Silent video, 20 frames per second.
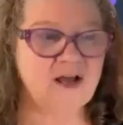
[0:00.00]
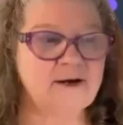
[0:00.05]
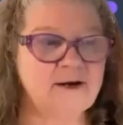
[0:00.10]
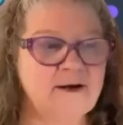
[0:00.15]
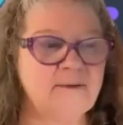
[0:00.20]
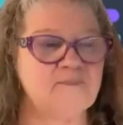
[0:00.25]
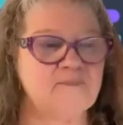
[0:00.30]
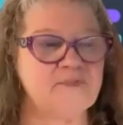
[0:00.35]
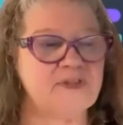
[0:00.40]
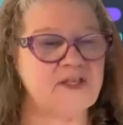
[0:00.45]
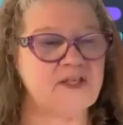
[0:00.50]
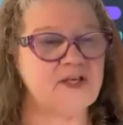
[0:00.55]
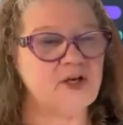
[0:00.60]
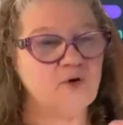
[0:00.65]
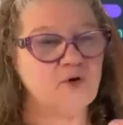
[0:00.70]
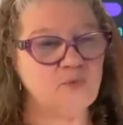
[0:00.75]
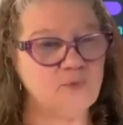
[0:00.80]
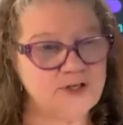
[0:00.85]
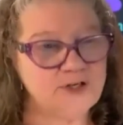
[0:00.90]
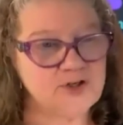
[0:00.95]
on,
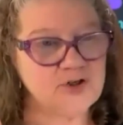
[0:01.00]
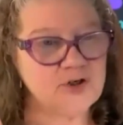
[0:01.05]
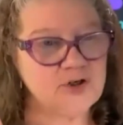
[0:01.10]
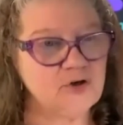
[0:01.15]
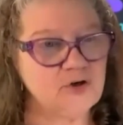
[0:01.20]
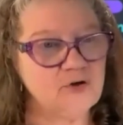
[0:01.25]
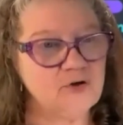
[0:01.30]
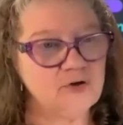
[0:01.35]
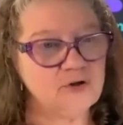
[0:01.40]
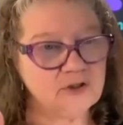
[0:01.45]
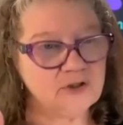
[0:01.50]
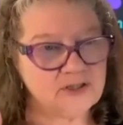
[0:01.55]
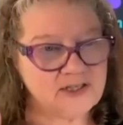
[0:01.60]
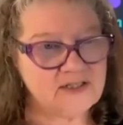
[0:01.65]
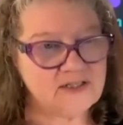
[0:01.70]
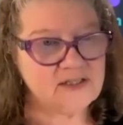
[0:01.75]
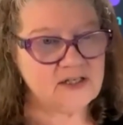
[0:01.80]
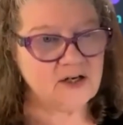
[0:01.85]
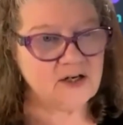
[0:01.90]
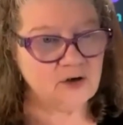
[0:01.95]
the original
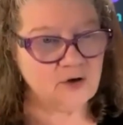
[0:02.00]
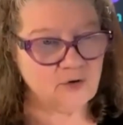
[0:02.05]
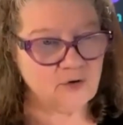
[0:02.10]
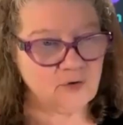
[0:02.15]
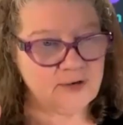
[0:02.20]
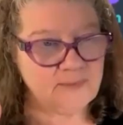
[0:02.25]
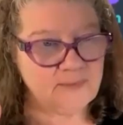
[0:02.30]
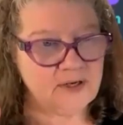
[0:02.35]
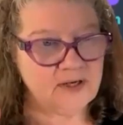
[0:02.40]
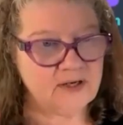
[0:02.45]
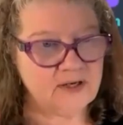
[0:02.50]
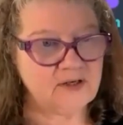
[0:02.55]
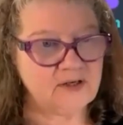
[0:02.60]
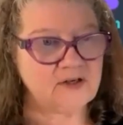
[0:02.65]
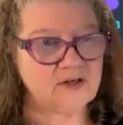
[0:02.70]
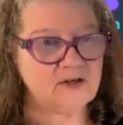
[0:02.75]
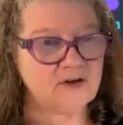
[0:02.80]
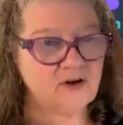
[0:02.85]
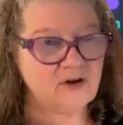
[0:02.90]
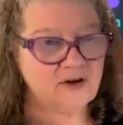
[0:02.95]
listing
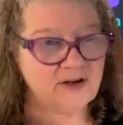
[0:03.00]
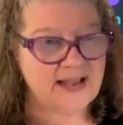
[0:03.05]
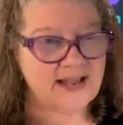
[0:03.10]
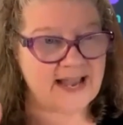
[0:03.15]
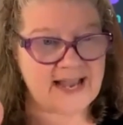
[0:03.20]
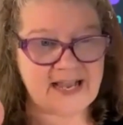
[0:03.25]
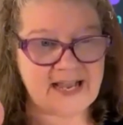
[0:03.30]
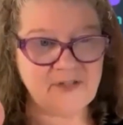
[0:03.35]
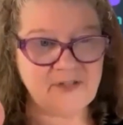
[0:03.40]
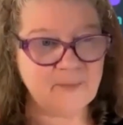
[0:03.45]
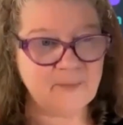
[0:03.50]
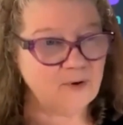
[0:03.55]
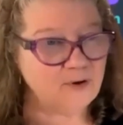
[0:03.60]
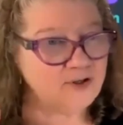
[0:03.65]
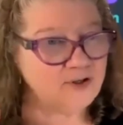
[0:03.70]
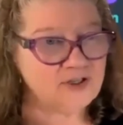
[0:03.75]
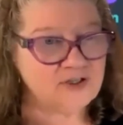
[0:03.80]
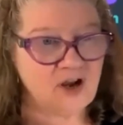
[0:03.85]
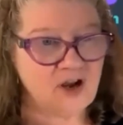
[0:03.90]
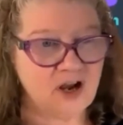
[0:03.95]
agreement and the
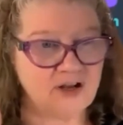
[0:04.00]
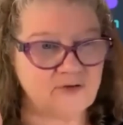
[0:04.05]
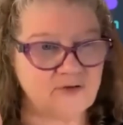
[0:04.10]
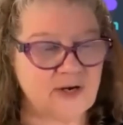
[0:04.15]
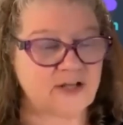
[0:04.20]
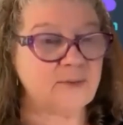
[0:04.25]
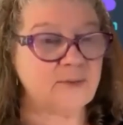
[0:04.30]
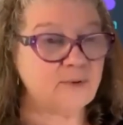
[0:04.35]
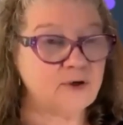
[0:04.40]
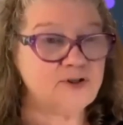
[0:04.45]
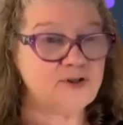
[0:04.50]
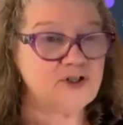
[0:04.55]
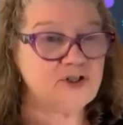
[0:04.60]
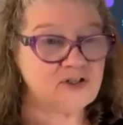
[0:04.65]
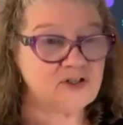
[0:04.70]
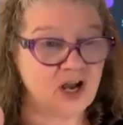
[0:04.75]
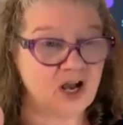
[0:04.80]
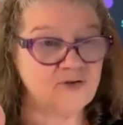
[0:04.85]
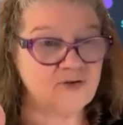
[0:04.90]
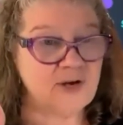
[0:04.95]
purchase
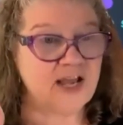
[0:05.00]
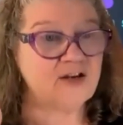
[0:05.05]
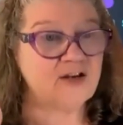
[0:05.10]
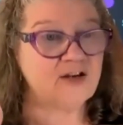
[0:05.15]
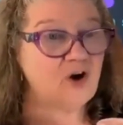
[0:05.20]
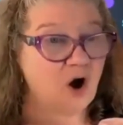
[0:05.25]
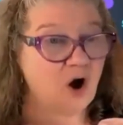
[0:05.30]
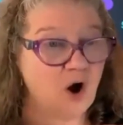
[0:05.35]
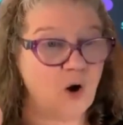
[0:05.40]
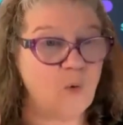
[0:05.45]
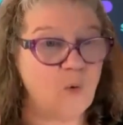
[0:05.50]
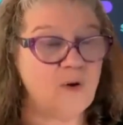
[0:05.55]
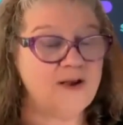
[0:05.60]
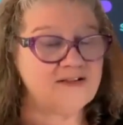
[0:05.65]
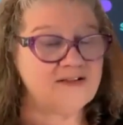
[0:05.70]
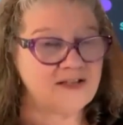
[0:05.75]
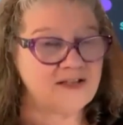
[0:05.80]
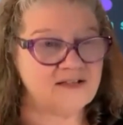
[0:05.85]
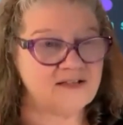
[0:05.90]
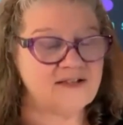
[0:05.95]
contract
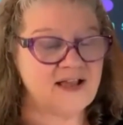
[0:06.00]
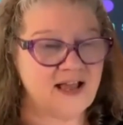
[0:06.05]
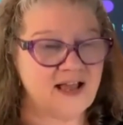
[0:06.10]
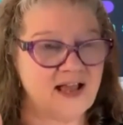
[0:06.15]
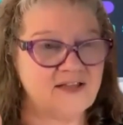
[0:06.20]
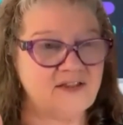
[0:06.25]
always has